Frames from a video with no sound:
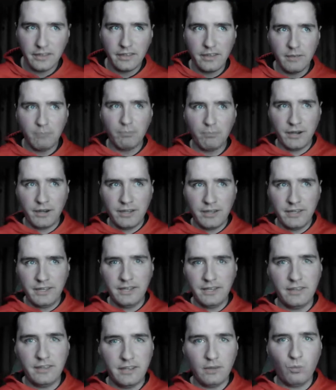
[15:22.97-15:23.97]
But he
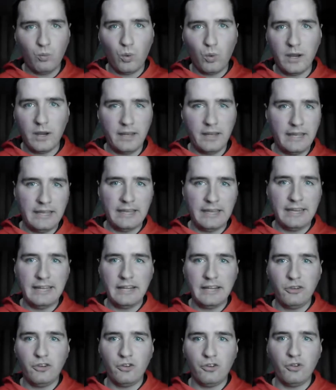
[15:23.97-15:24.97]
did what he
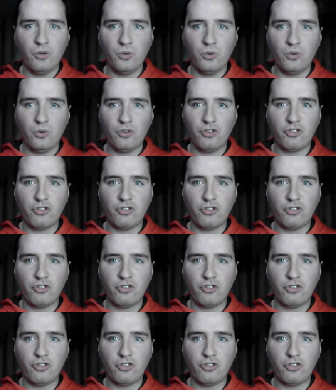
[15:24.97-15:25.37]
needed to do to